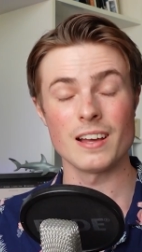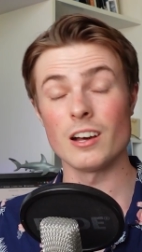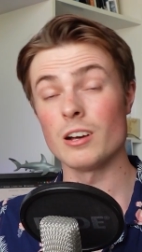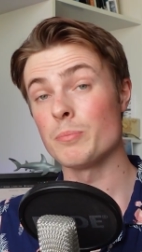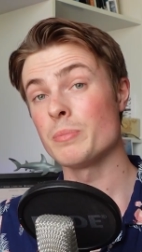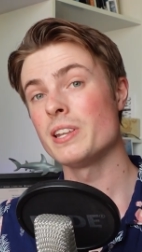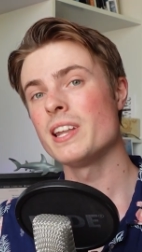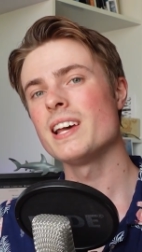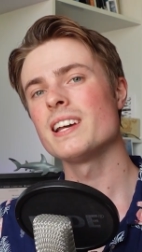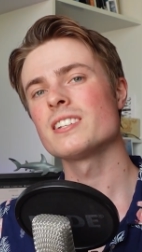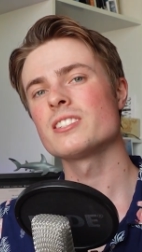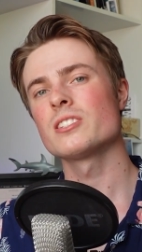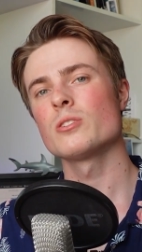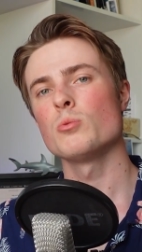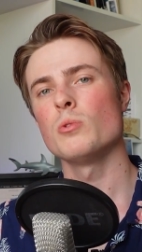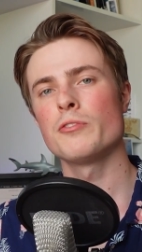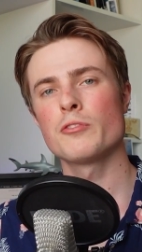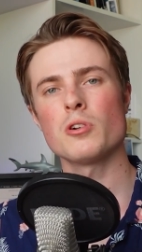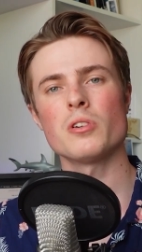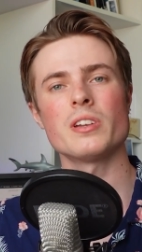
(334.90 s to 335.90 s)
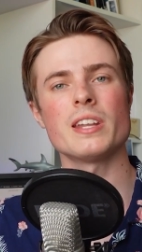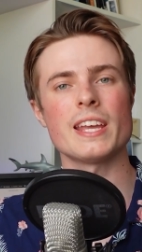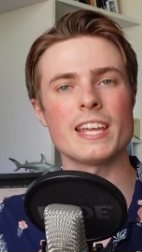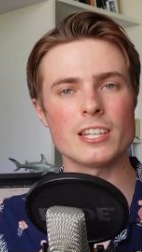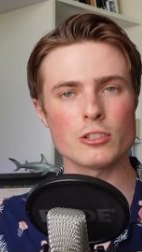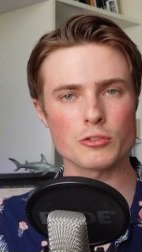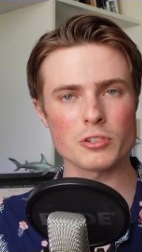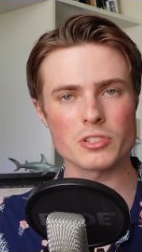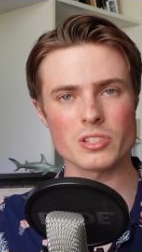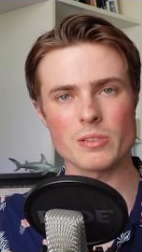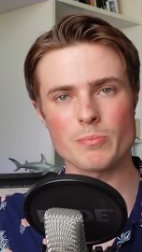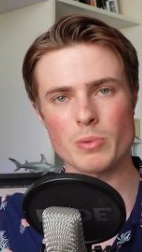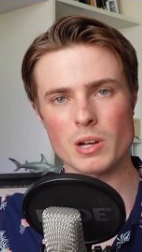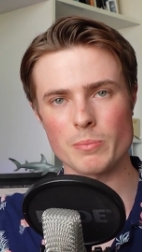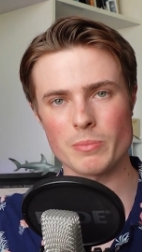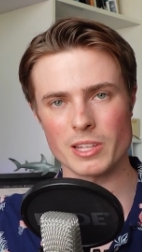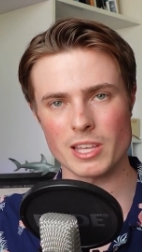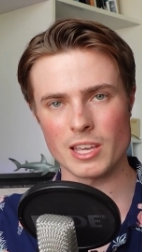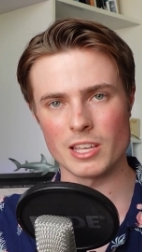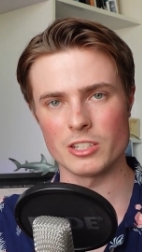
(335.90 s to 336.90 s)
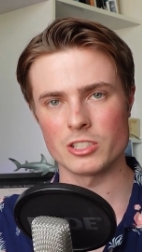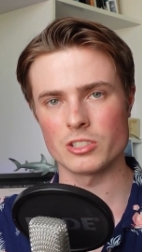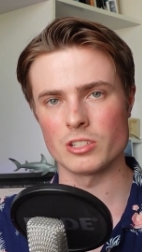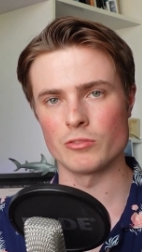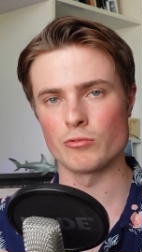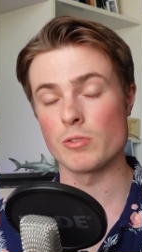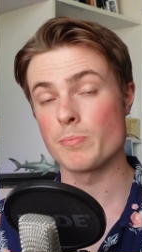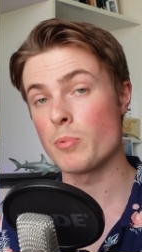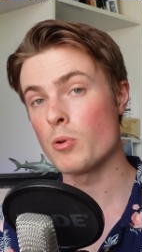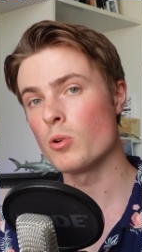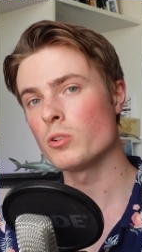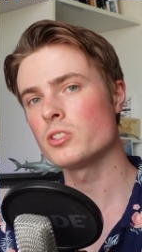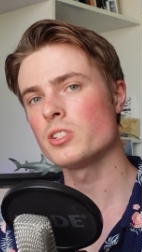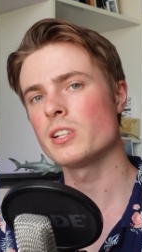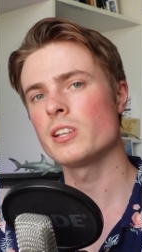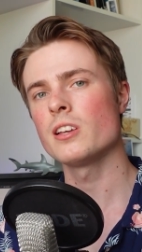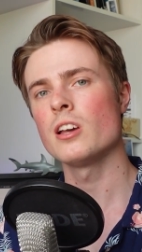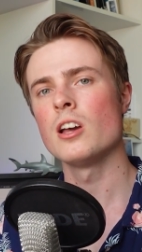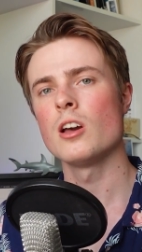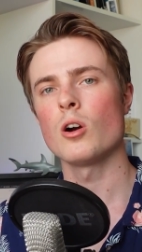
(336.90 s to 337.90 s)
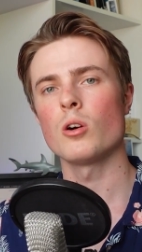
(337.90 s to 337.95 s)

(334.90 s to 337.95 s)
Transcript: Up next, we've got an interesting publication reporting